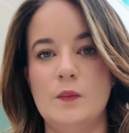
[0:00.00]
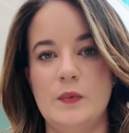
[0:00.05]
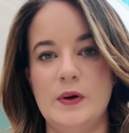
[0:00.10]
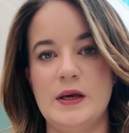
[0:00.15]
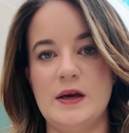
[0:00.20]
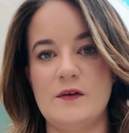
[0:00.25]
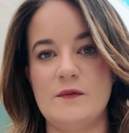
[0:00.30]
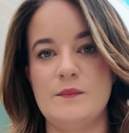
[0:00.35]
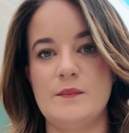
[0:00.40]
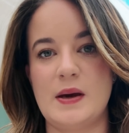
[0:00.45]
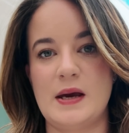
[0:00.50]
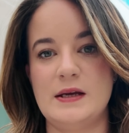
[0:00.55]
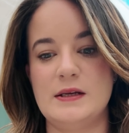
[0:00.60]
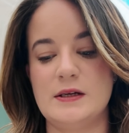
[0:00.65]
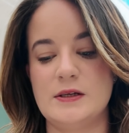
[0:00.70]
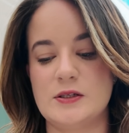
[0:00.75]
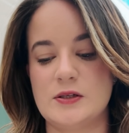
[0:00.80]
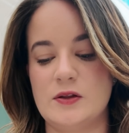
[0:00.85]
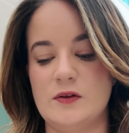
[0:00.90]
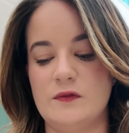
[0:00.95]
We have made
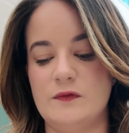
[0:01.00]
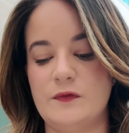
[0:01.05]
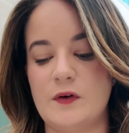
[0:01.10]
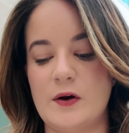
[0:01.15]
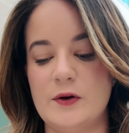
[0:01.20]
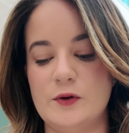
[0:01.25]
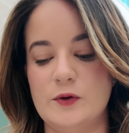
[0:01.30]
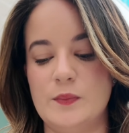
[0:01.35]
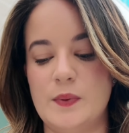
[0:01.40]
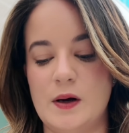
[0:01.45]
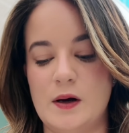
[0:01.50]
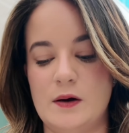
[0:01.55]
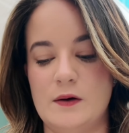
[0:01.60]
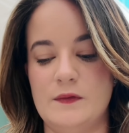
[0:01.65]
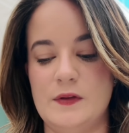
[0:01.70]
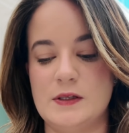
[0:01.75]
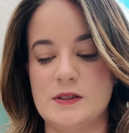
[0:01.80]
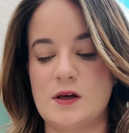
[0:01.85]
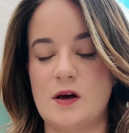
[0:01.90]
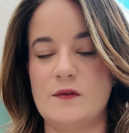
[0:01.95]
it to the final part
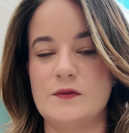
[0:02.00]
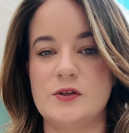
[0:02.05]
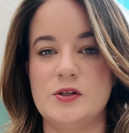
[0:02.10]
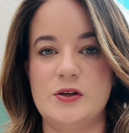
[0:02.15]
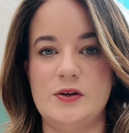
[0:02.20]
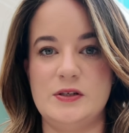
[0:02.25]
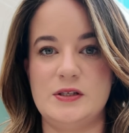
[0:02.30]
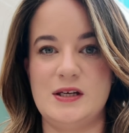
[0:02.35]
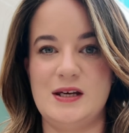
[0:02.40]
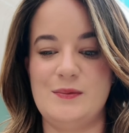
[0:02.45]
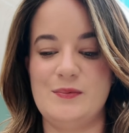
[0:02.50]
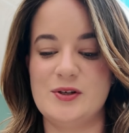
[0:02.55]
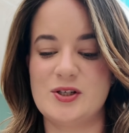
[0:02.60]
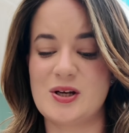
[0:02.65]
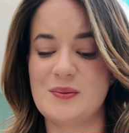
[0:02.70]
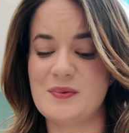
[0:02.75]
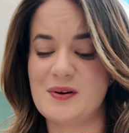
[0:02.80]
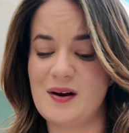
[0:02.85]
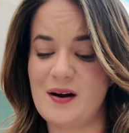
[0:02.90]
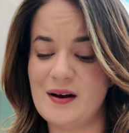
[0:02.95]
of this afternoon tea,
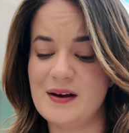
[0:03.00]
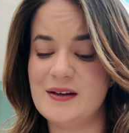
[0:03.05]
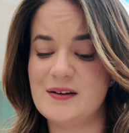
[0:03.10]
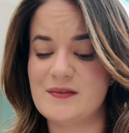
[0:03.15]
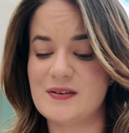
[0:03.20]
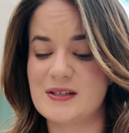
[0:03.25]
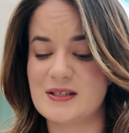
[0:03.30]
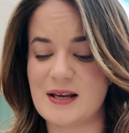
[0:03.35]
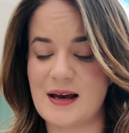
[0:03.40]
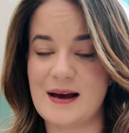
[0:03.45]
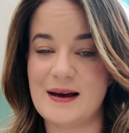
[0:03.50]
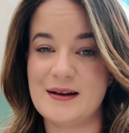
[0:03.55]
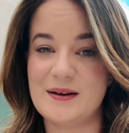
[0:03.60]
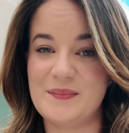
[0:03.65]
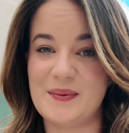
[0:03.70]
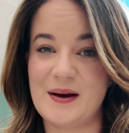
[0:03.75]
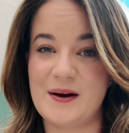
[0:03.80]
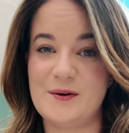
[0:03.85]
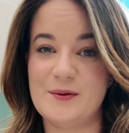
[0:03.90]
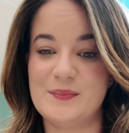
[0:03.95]
which I'm kind of sad
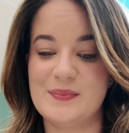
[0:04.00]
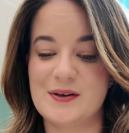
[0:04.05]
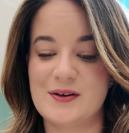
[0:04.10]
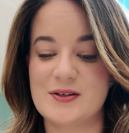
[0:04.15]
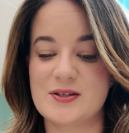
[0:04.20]
about